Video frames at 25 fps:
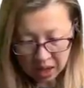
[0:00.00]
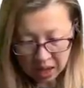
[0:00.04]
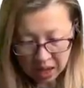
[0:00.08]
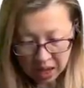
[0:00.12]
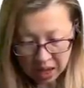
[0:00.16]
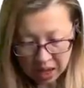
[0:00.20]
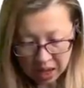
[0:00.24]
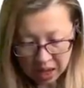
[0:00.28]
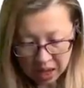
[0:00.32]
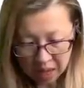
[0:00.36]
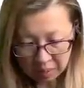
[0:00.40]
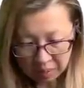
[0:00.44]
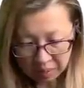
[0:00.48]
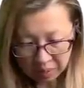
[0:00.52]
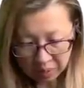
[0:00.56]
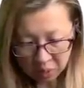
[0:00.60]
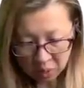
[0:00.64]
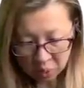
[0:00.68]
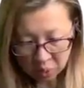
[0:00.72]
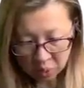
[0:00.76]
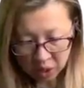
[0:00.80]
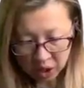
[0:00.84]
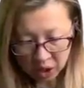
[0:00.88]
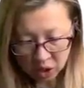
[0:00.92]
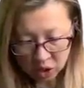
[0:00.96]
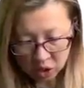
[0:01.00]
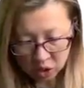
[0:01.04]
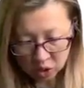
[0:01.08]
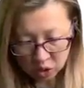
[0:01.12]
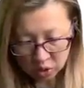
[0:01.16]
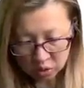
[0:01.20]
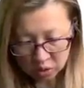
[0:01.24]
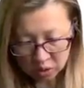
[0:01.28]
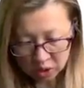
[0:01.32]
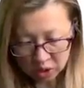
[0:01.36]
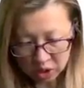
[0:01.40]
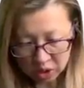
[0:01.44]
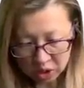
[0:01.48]
um, we should
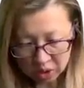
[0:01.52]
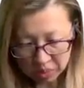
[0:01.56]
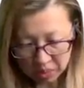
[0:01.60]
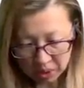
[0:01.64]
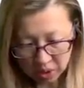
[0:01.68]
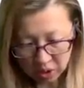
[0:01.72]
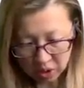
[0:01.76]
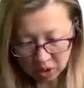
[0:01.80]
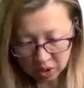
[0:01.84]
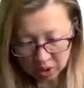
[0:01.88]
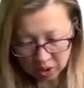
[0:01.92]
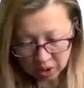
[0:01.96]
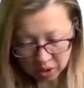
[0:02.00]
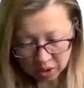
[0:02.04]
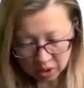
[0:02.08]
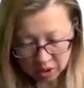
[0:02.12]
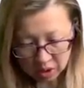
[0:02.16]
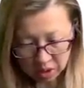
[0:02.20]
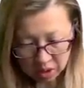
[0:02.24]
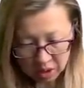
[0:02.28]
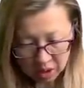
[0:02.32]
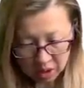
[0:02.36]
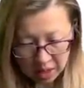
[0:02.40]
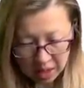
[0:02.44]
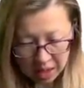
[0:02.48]
respond